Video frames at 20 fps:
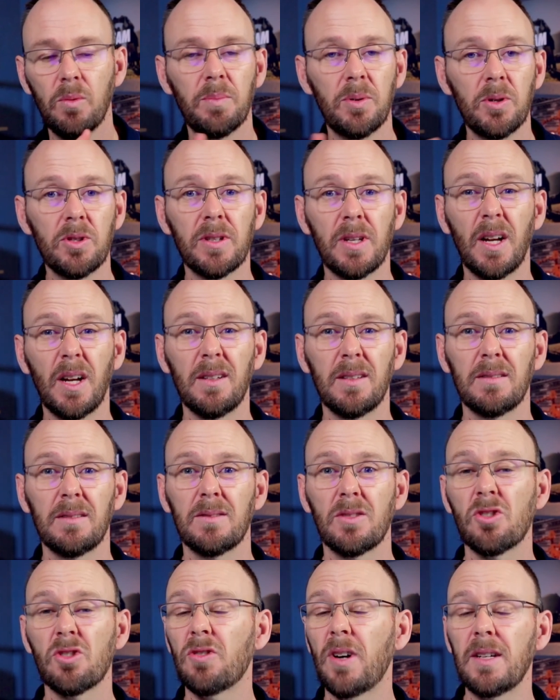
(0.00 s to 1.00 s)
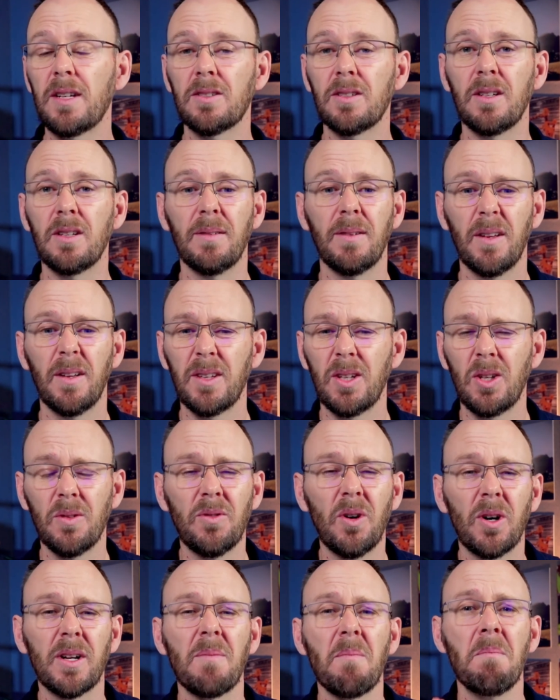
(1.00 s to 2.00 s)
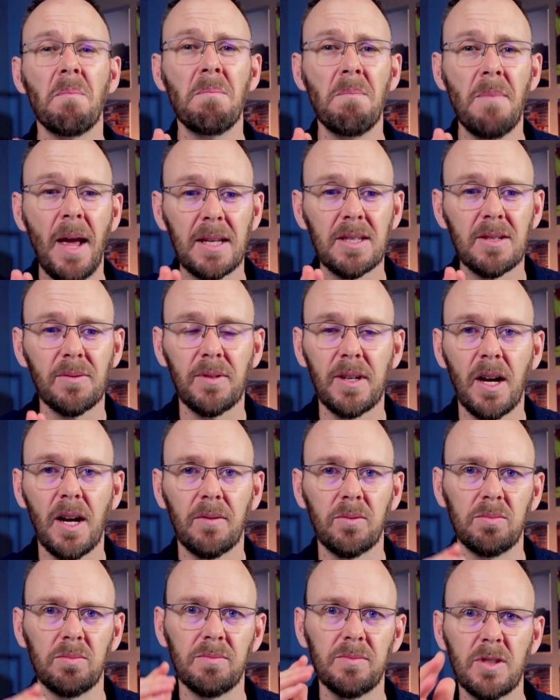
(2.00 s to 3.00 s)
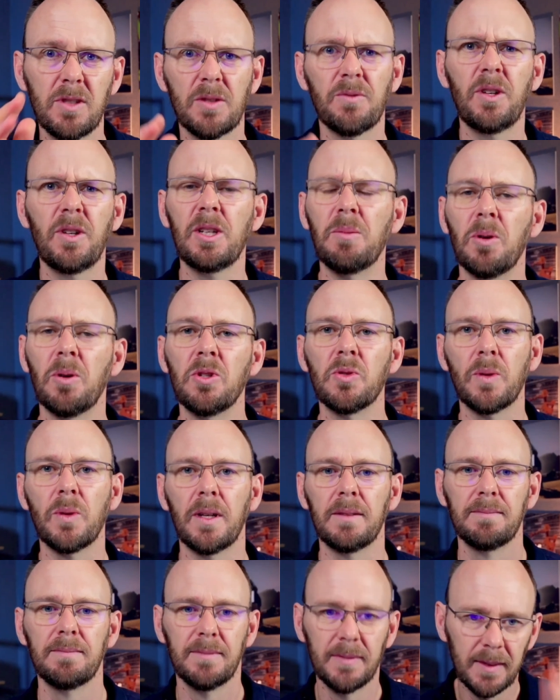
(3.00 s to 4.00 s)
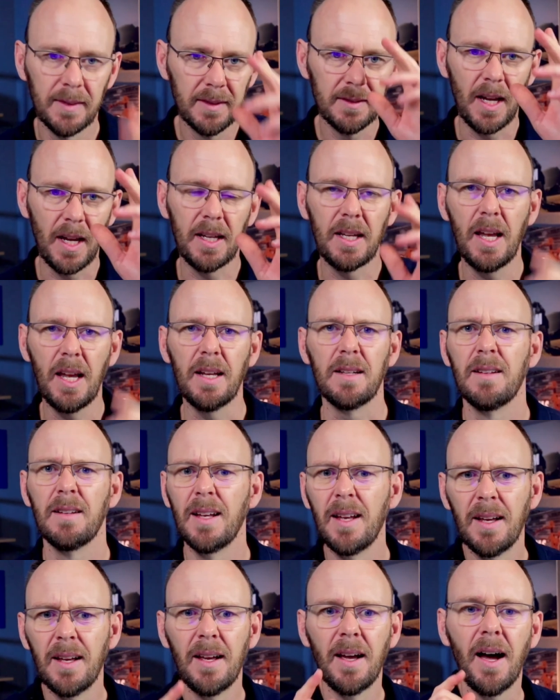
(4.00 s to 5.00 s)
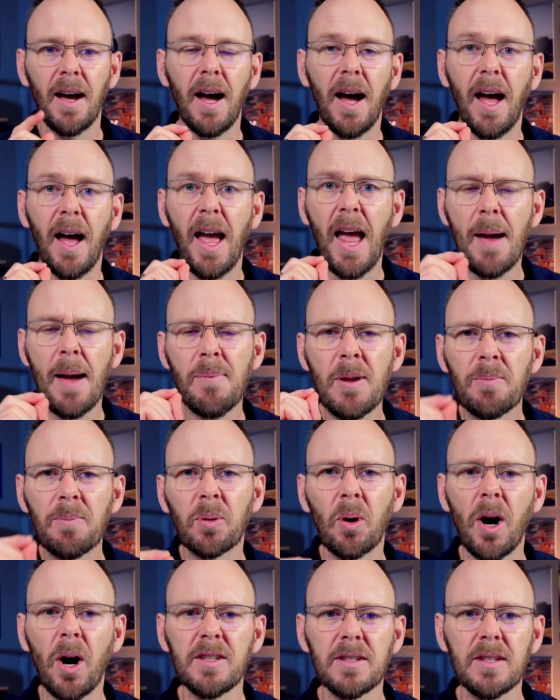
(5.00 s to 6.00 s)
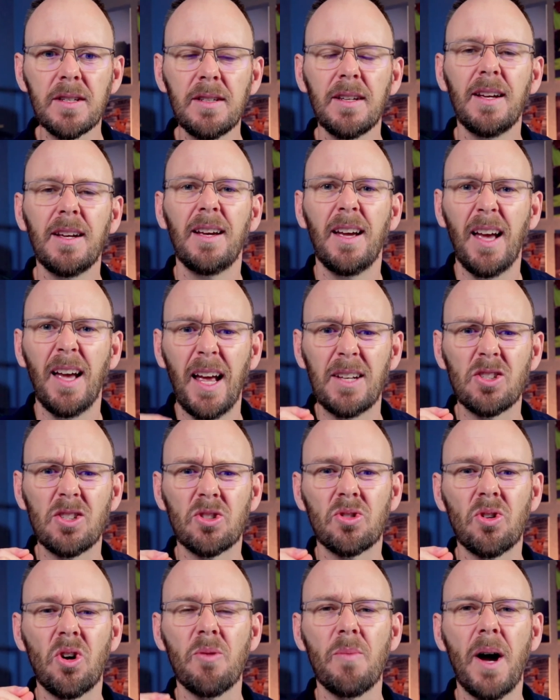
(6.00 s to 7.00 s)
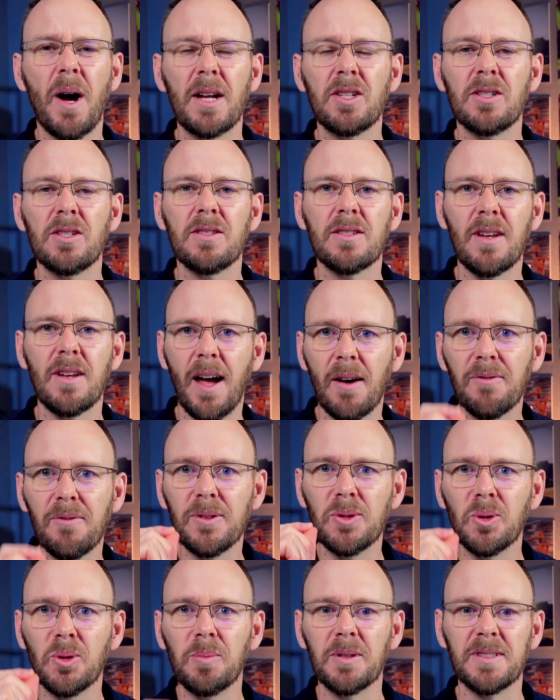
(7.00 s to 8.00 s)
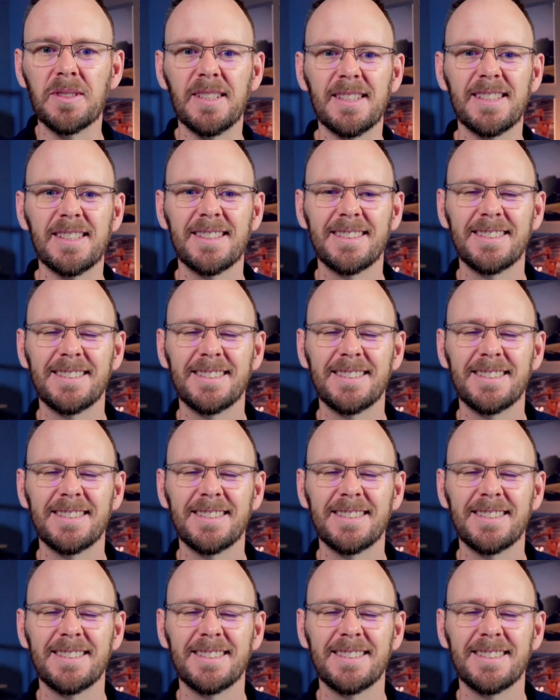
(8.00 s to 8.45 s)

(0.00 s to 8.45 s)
boost it out straight to you. I think you'll find it massively helpful. Just fill your boots with it. Take care. Happy pricing and strong margins for your business.